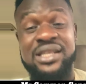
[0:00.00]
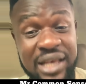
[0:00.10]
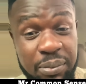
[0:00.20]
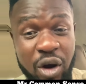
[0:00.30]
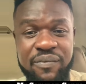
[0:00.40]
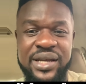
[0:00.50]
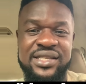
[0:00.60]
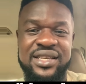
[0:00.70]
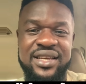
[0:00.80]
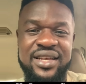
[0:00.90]
The same
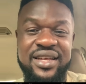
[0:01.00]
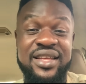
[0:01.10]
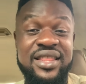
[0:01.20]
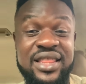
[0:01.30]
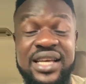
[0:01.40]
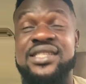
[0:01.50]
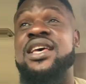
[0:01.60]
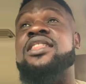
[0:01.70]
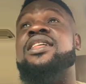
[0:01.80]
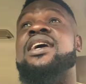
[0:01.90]
government that
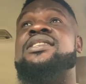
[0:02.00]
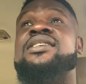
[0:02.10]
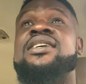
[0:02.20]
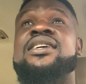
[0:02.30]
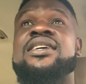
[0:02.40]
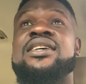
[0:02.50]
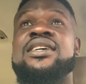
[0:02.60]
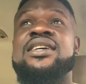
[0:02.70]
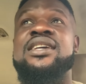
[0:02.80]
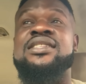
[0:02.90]
said that
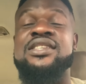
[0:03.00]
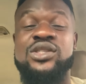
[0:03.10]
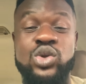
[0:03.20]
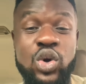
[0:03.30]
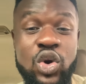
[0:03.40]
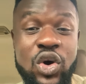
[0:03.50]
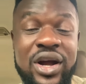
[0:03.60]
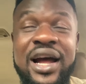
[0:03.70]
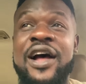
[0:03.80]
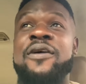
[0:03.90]
it is no
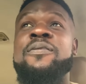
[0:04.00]
longer